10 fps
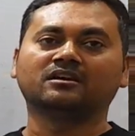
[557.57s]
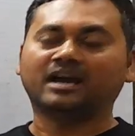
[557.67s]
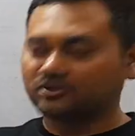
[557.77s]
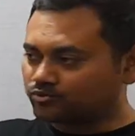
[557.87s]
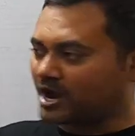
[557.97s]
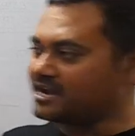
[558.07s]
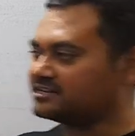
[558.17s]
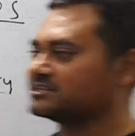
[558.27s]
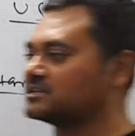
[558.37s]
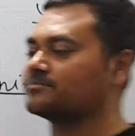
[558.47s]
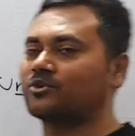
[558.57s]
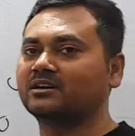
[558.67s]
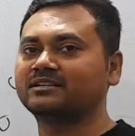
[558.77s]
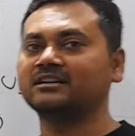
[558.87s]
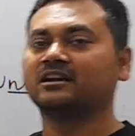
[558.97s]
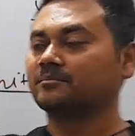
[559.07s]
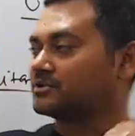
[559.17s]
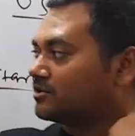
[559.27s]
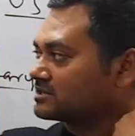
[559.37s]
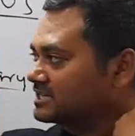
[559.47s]
And why it is important?
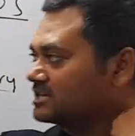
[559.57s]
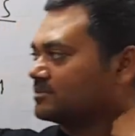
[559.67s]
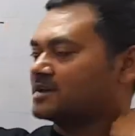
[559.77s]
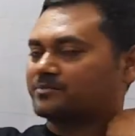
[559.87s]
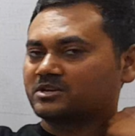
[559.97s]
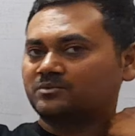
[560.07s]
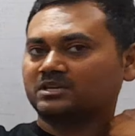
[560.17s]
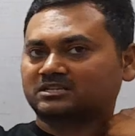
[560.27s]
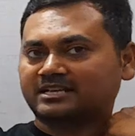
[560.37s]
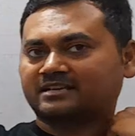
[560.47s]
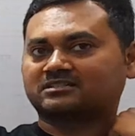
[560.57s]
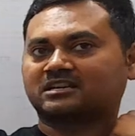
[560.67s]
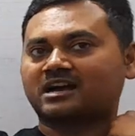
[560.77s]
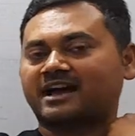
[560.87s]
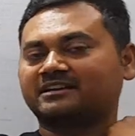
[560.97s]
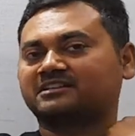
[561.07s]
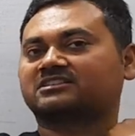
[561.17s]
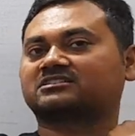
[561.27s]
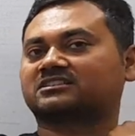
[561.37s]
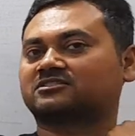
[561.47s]
Because in my previous lecture I
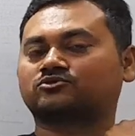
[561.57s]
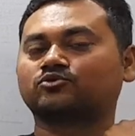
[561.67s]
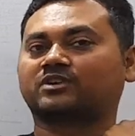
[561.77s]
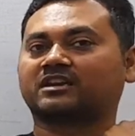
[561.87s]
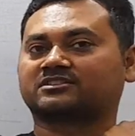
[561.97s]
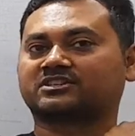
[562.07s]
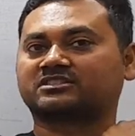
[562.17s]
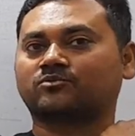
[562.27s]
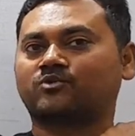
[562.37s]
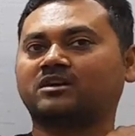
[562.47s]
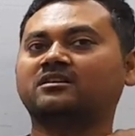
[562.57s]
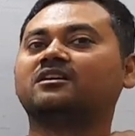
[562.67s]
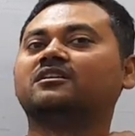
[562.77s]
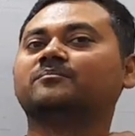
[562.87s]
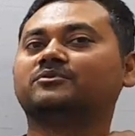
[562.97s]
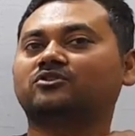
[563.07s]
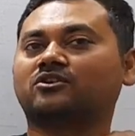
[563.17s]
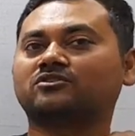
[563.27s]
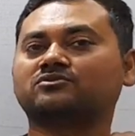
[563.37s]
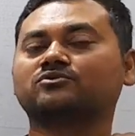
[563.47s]
discussed two cases. The one
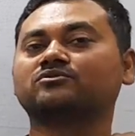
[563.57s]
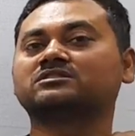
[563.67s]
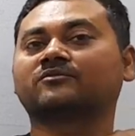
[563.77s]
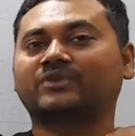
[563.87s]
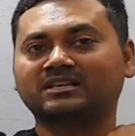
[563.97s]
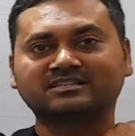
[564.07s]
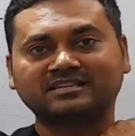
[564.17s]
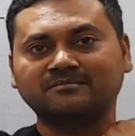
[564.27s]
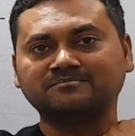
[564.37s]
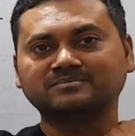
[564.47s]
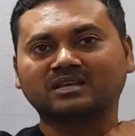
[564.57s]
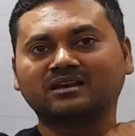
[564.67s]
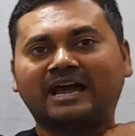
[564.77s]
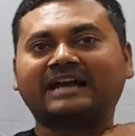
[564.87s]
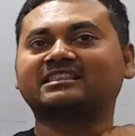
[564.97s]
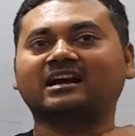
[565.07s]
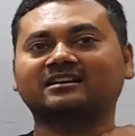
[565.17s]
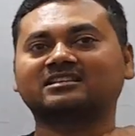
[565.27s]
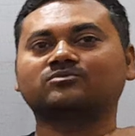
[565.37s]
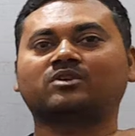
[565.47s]
belonged to the Belgium and the
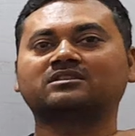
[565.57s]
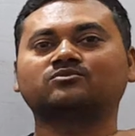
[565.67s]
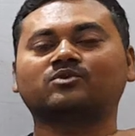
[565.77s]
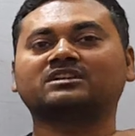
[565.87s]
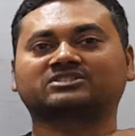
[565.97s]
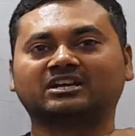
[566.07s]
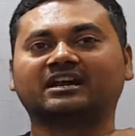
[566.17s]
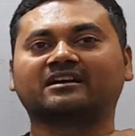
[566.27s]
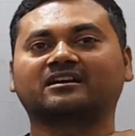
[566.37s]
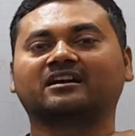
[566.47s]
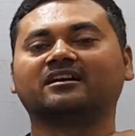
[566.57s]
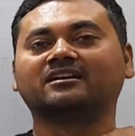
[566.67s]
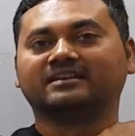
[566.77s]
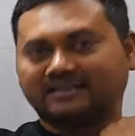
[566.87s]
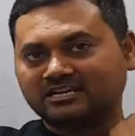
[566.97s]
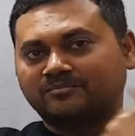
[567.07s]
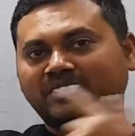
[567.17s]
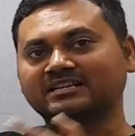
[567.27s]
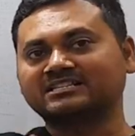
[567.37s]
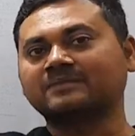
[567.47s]
other one was Sri Lanka. In
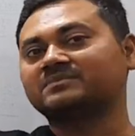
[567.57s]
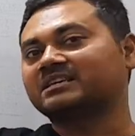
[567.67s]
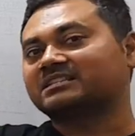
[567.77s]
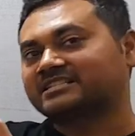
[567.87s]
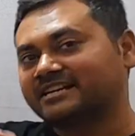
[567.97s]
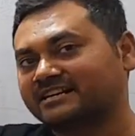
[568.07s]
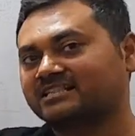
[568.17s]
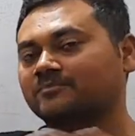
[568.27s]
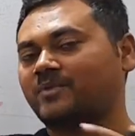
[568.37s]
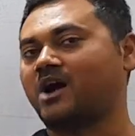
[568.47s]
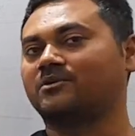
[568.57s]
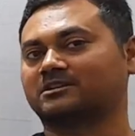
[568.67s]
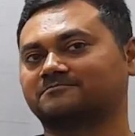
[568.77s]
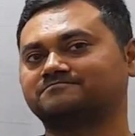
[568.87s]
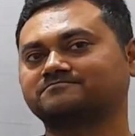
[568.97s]
Belgium they shared the power.